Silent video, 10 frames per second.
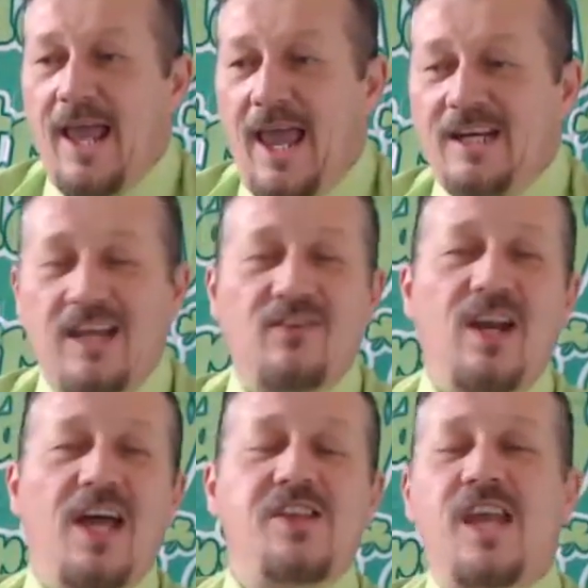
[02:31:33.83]
And
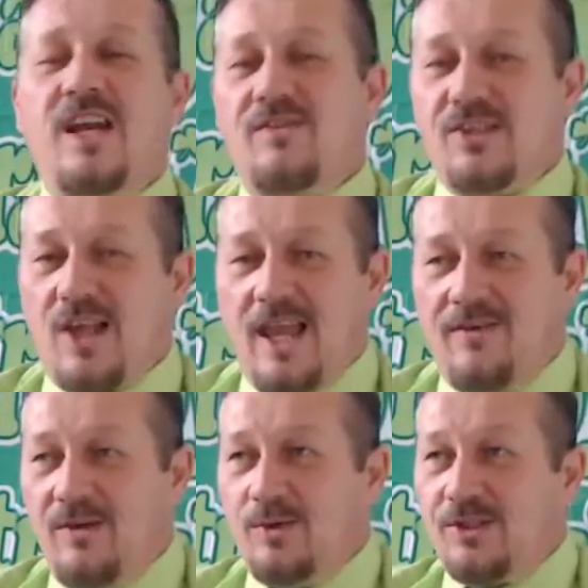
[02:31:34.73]
even at the end of his
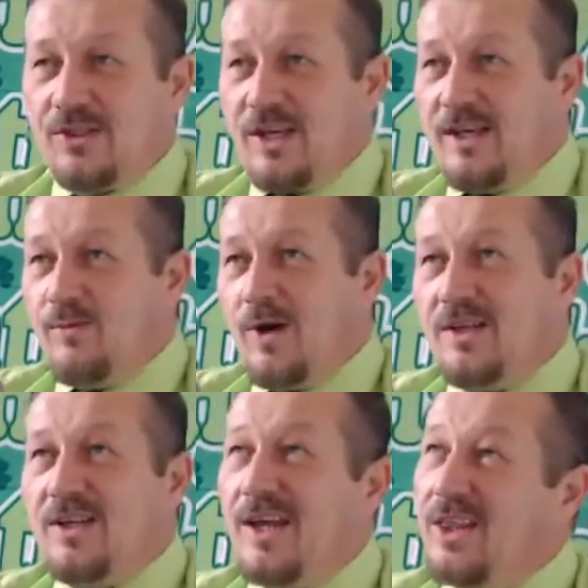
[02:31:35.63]
life, he was,
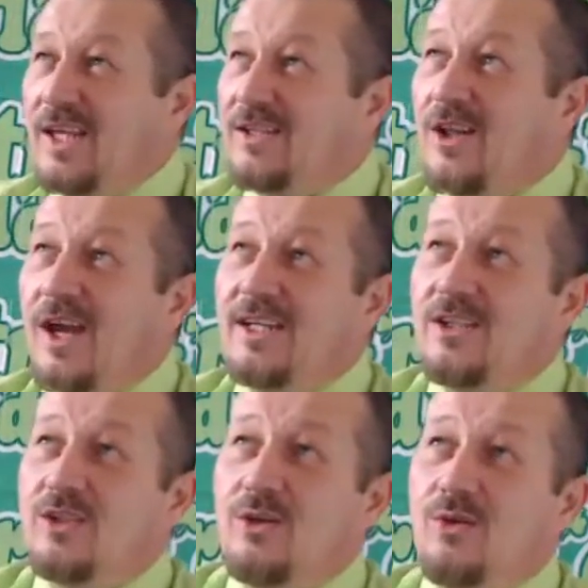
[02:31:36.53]
I think
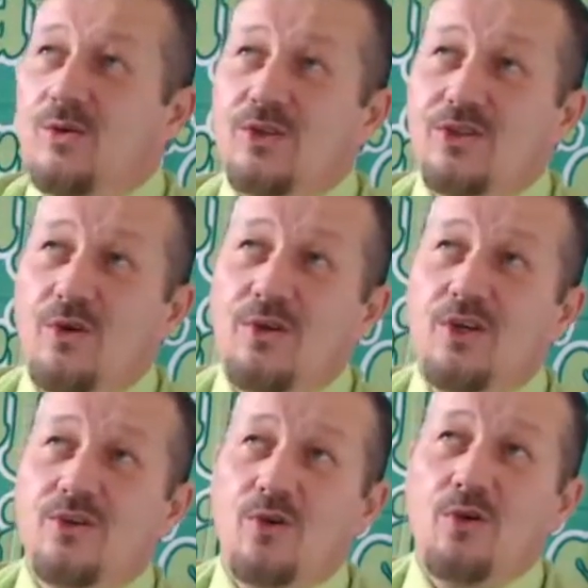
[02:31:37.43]
92 or so
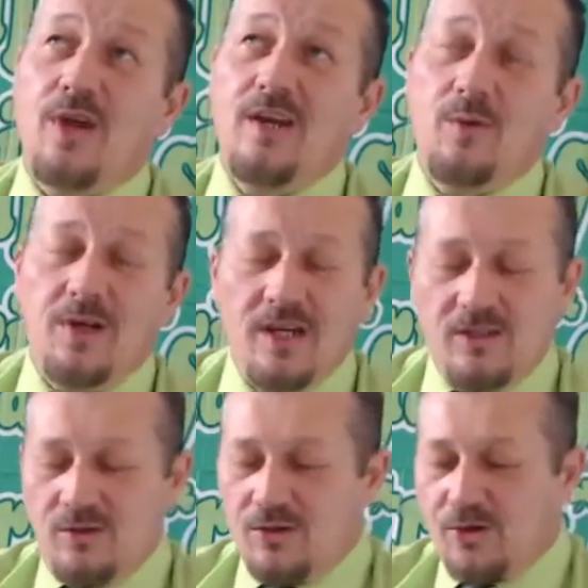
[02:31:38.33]
years old, 91,
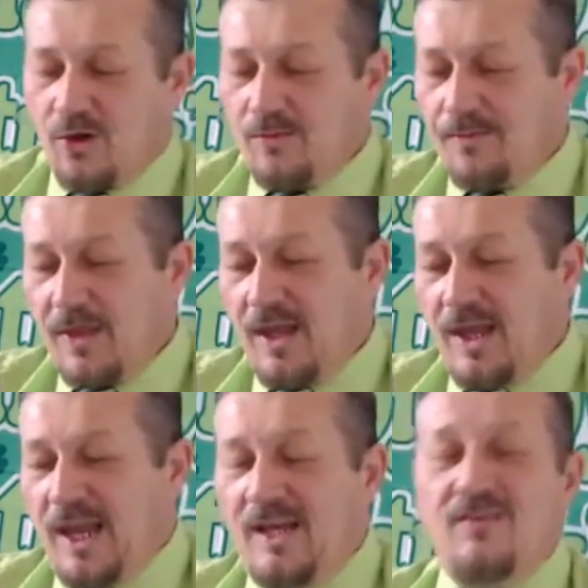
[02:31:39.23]
92 years old.
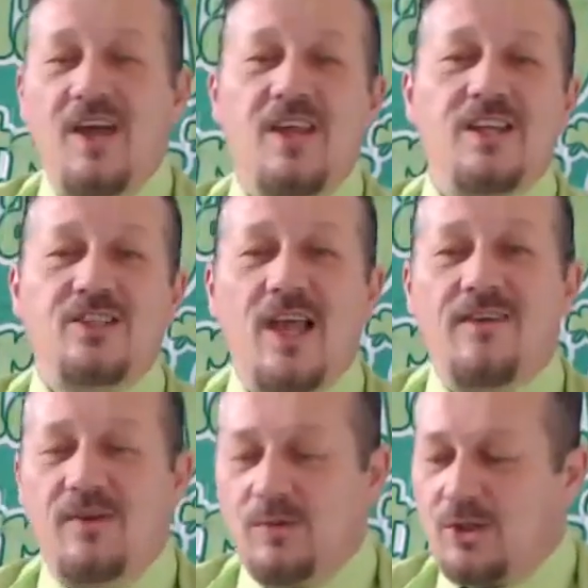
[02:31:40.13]
And even at the end of his
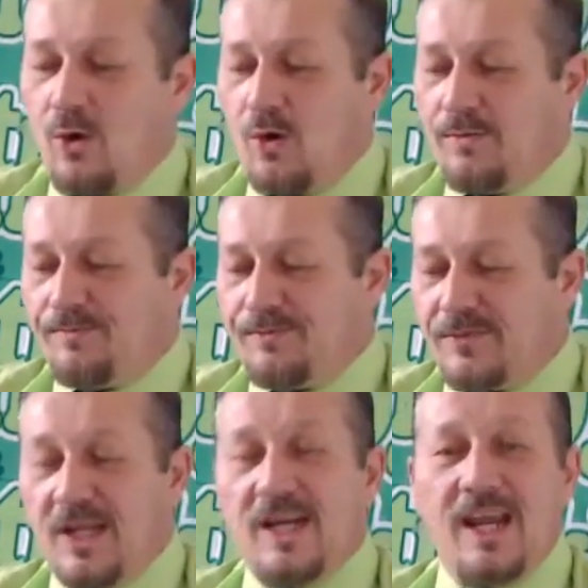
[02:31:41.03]
life, he was told
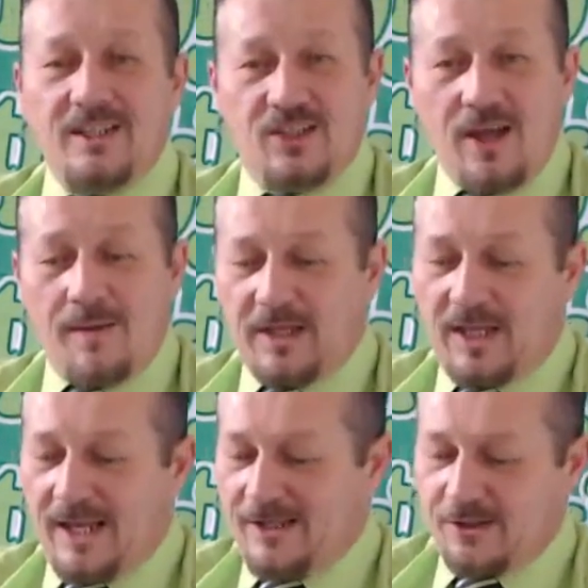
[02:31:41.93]
that he had stomach
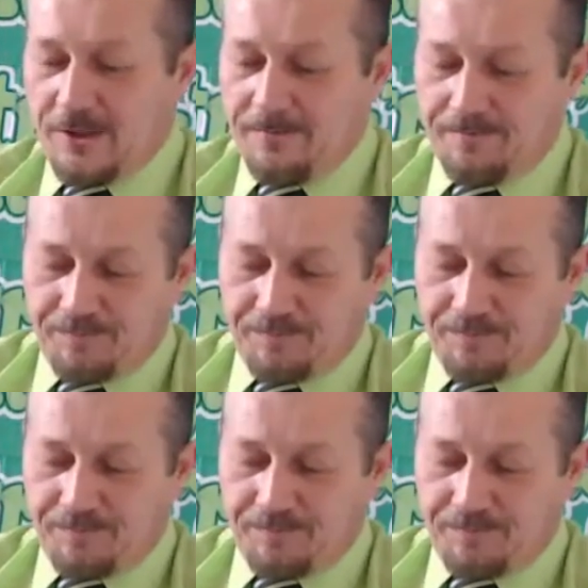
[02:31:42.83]
cancer.